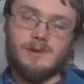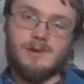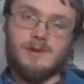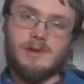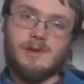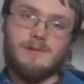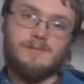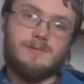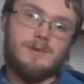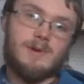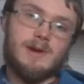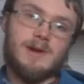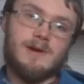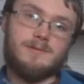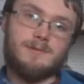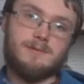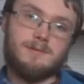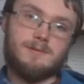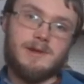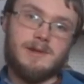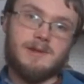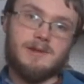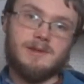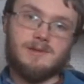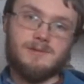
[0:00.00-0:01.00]
If you have a
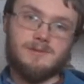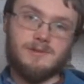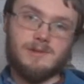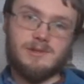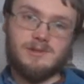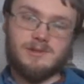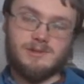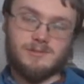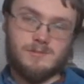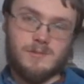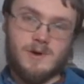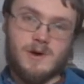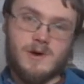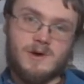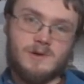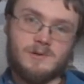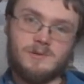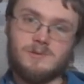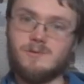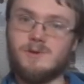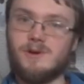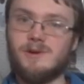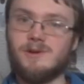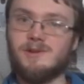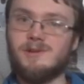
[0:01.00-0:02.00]
relatively small
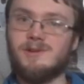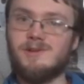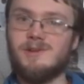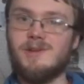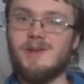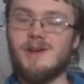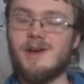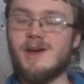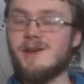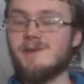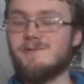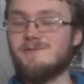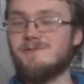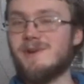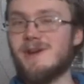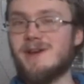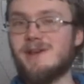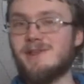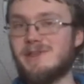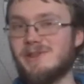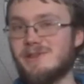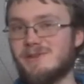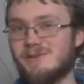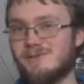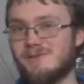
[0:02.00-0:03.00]
quantity, I
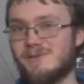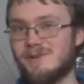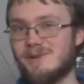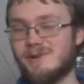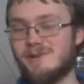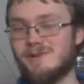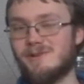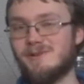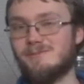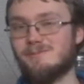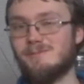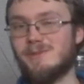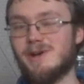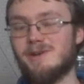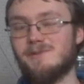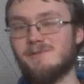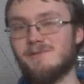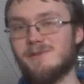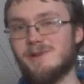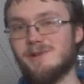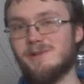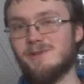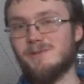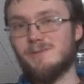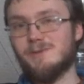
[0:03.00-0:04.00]
find by
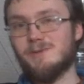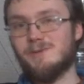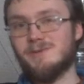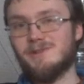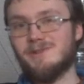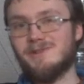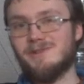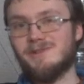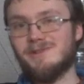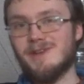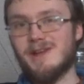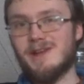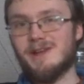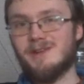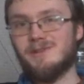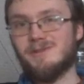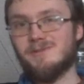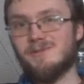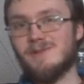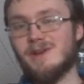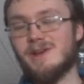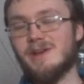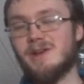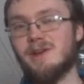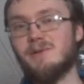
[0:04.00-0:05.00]
far the most
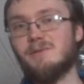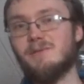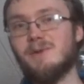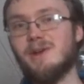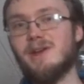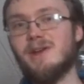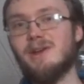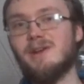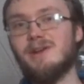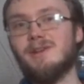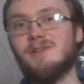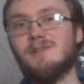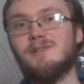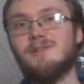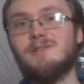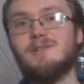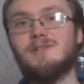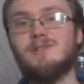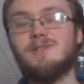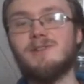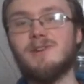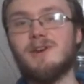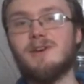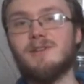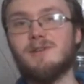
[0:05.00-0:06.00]
satisfying way is to
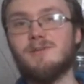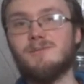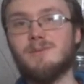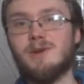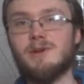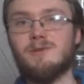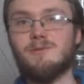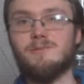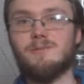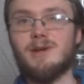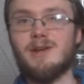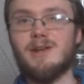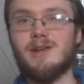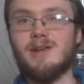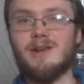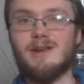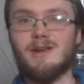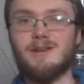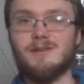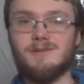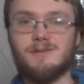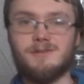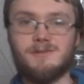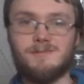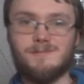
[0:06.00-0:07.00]
shell them out by
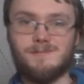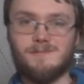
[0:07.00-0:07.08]
hand.